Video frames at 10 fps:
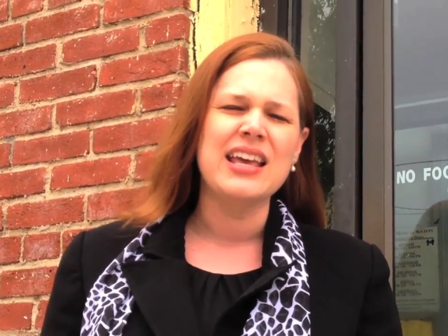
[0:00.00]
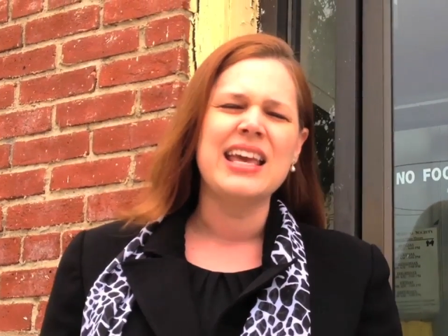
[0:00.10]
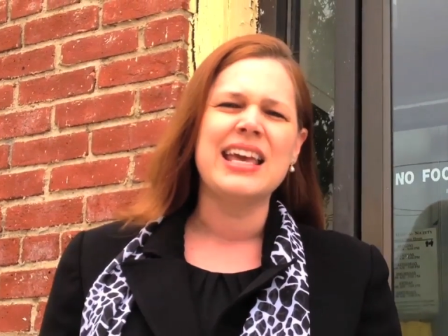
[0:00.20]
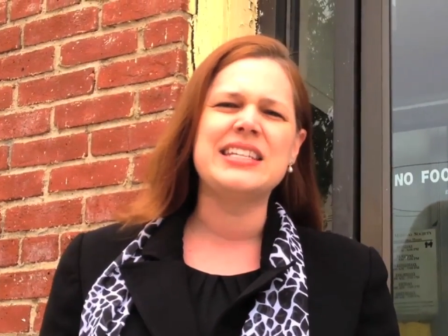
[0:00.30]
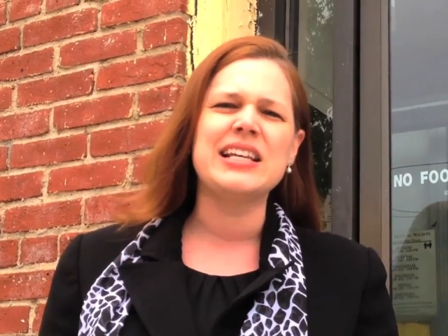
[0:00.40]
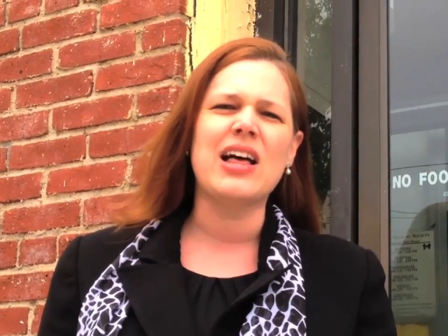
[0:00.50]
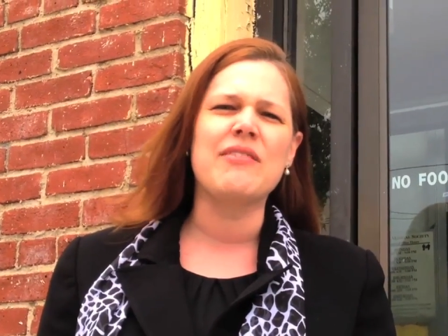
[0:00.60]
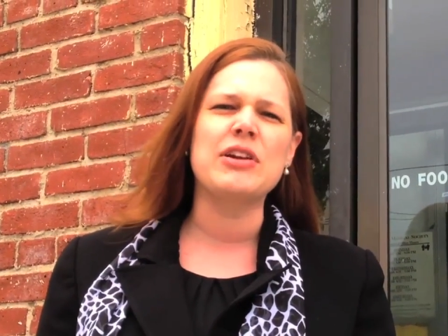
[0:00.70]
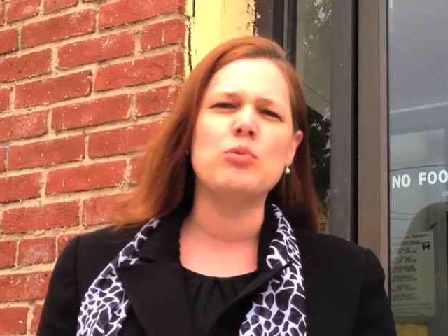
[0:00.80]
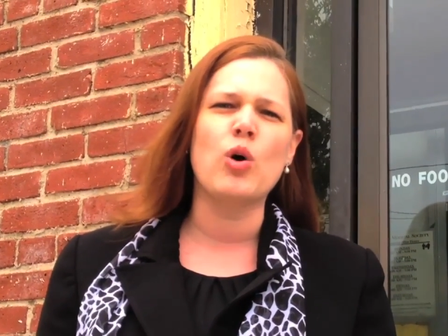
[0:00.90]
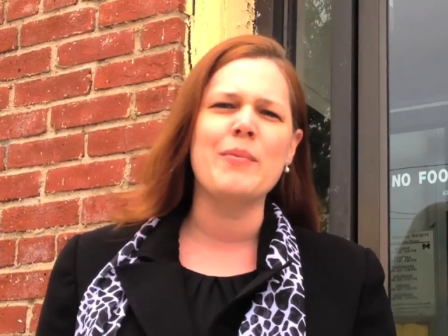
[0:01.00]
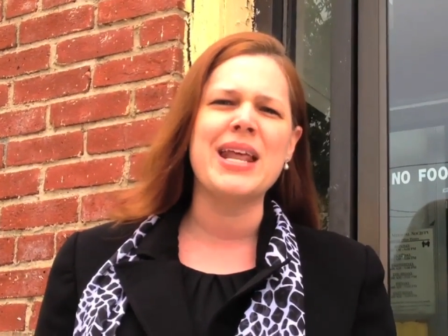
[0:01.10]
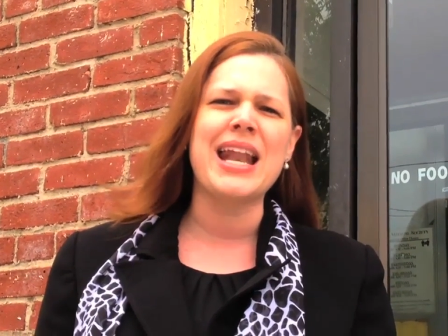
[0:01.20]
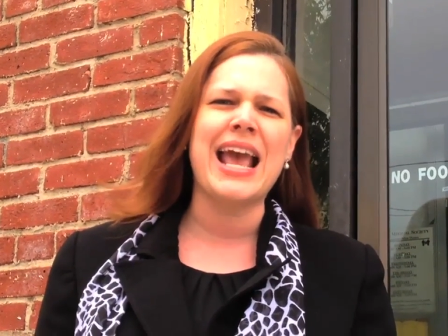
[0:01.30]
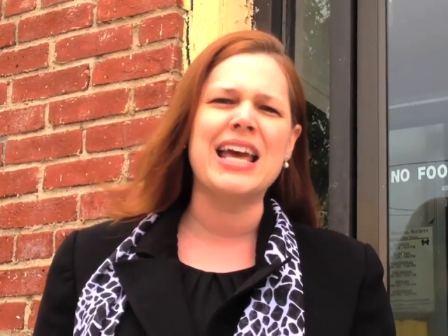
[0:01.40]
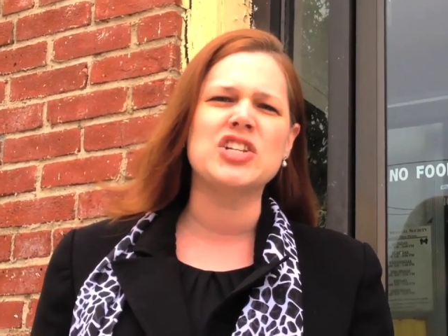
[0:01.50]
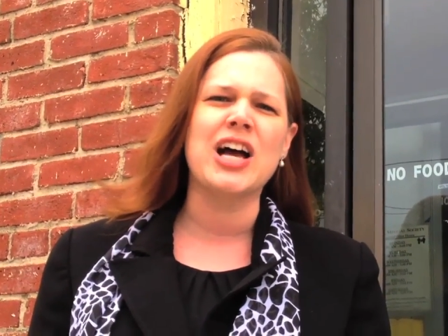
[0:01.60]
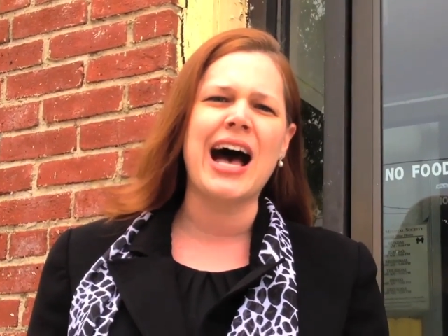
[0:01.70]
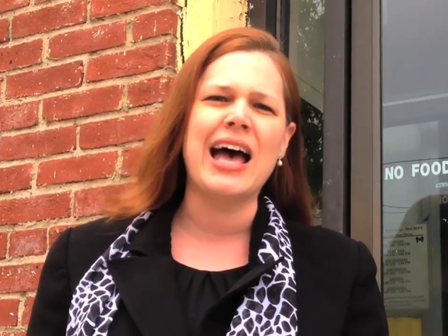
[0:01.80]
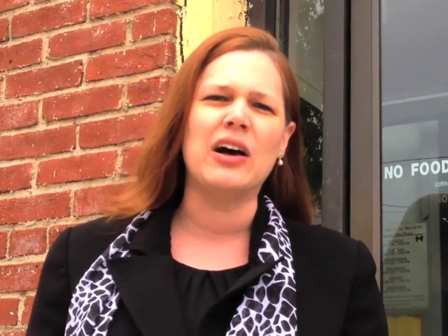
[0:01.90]
until every woman and
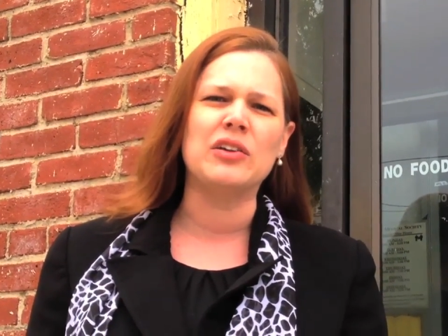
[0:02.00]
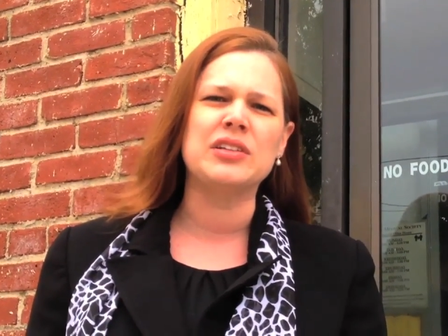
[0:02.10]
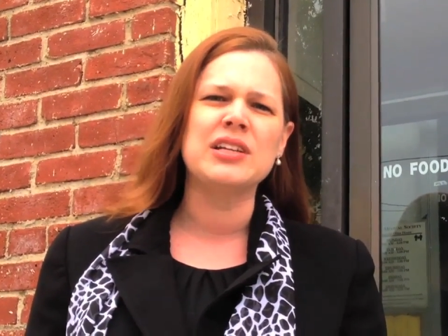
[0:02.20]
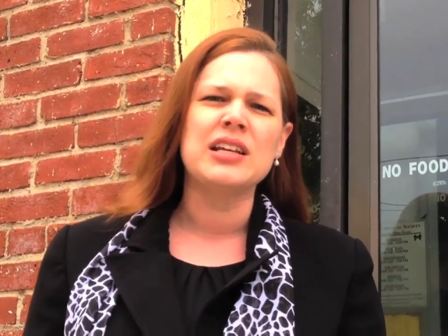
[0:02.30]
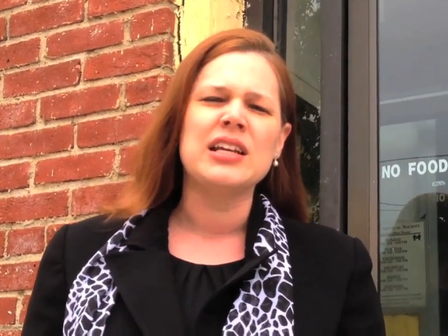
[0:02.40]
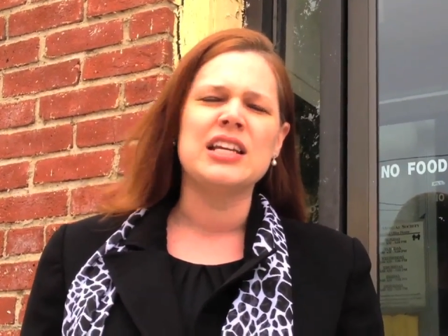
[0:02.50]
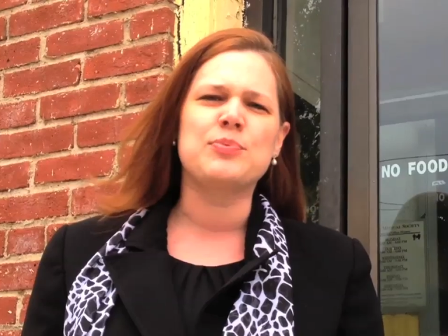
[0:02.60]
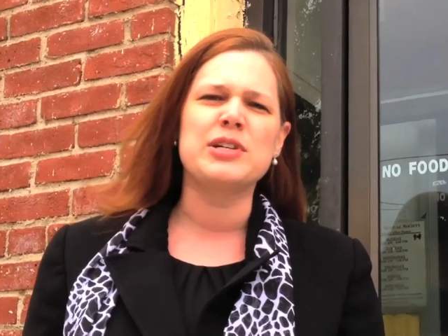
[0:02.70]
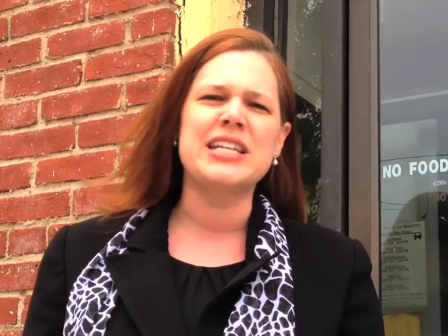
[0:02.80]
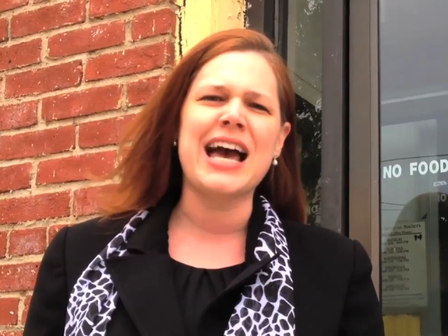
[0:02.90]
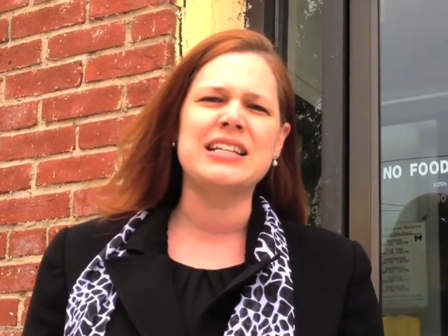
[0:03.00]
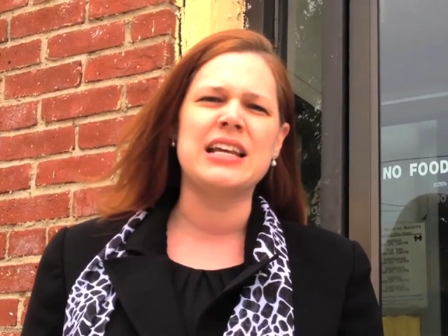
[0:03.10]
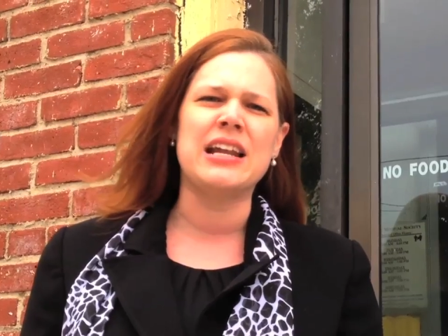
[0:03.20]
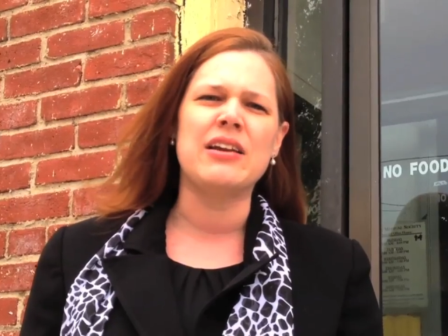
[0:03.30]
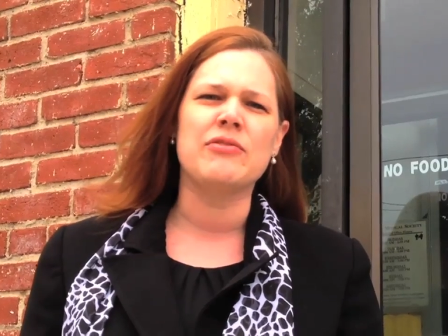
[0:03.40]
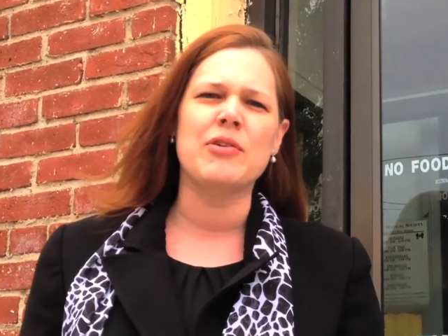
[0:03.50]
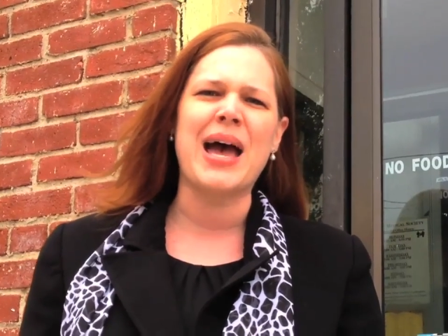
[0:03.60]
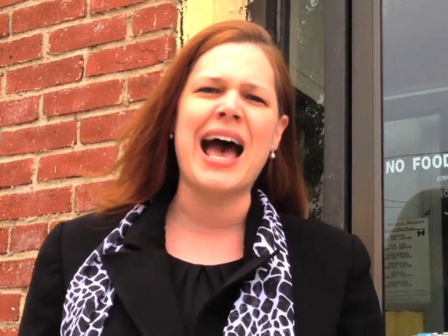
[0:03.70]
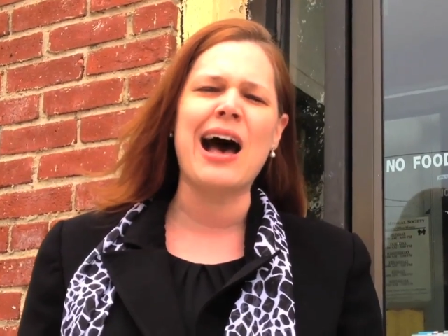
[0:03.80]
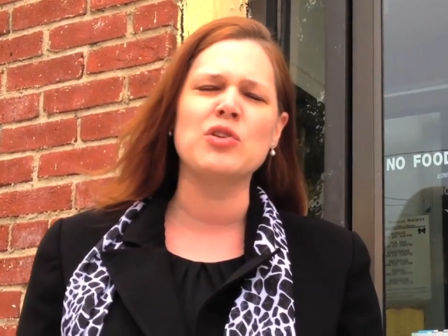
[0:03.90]
child is protected from
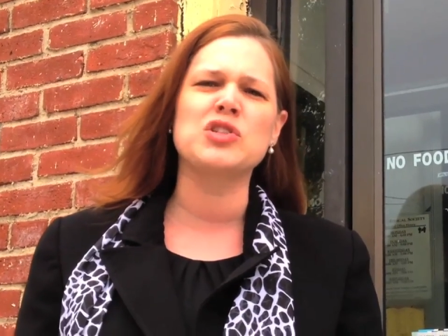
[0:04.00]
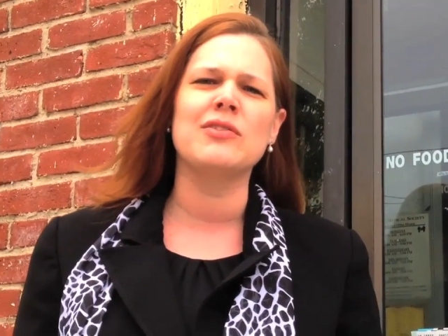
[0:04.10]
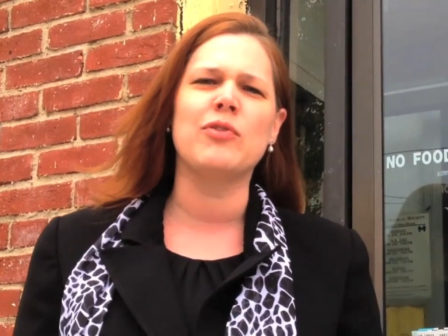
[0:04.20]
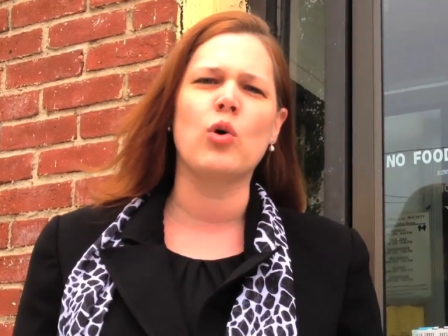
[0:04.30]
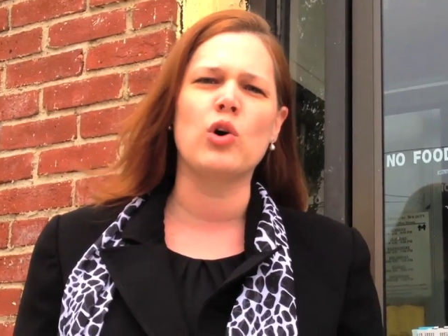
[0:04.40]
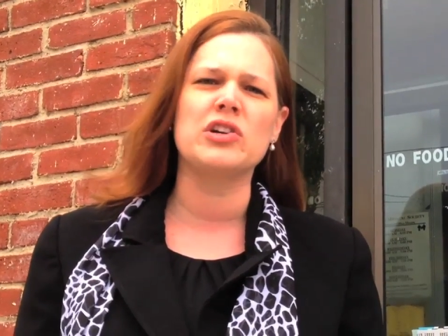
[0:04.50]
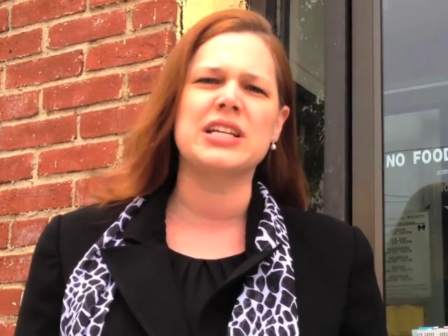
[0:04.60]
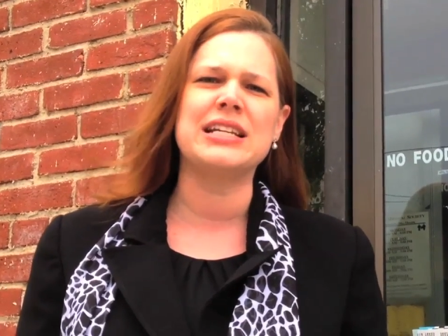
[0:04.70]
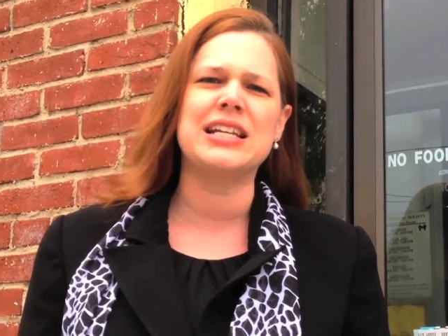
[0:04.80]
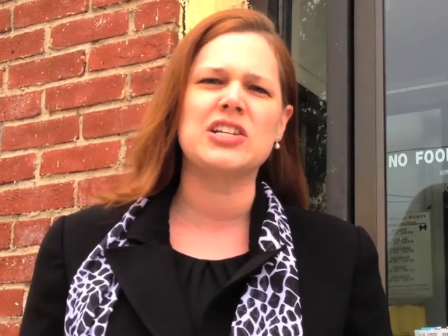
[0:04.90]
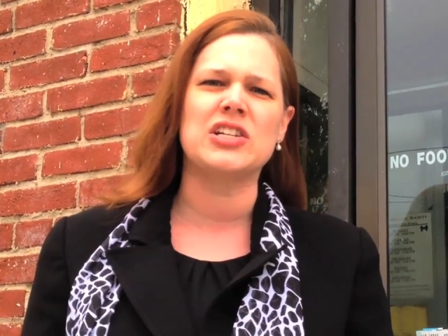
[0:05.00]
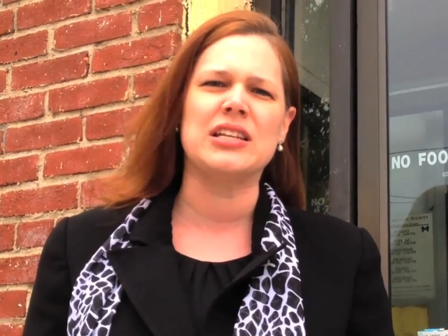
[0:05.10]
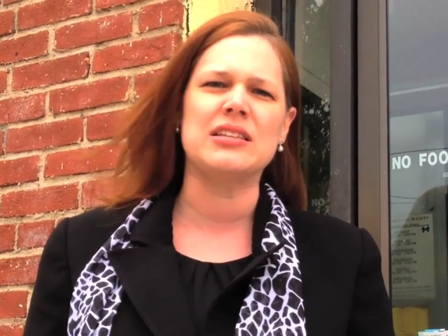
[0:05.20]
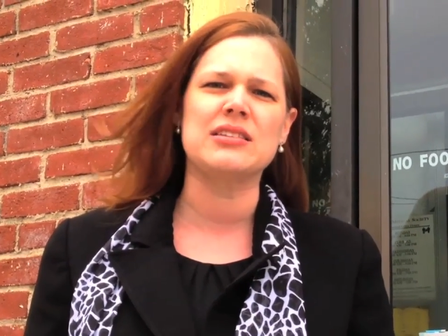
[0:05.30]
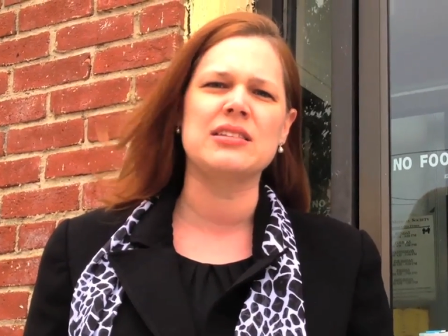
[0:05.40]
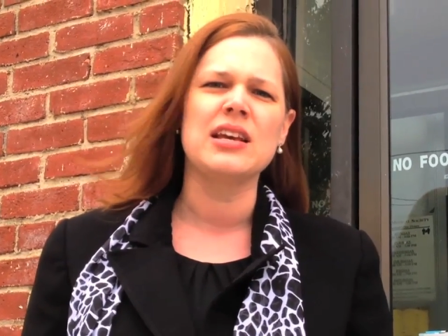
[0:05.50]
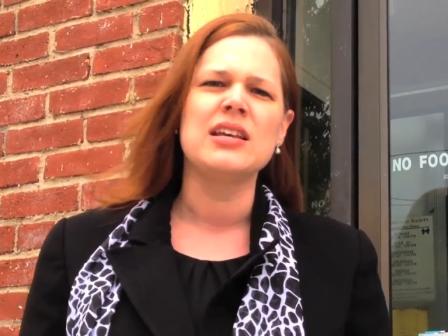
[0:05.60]
the House of Horrors conditions,